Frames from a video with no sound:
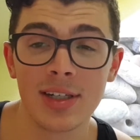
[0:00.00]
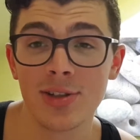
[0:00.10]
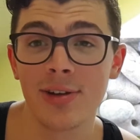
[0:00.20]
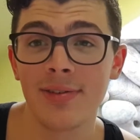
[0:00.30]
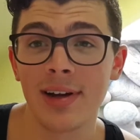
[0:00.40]

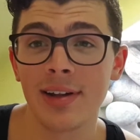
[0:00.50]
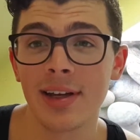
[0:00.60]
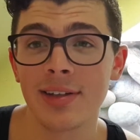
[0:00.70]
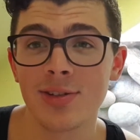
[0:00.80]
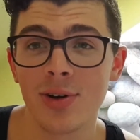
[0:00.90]
stuff like
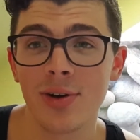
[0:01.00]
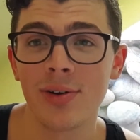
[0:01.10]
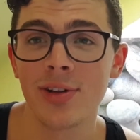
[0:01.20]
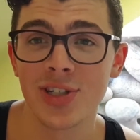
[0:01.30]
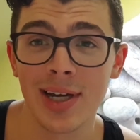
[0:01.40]
that.
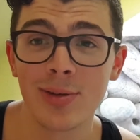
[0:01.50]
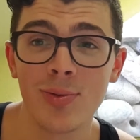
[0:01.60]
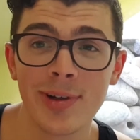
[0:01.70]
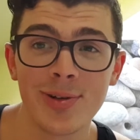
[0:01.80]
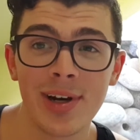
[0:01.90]
So the sound
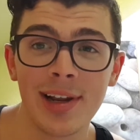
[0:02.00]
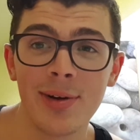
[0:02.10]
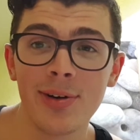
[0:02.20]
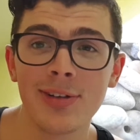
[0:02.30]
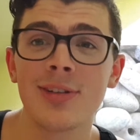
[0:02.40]
was really
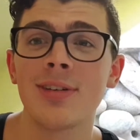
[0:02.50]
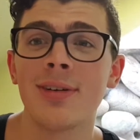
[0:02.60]
good,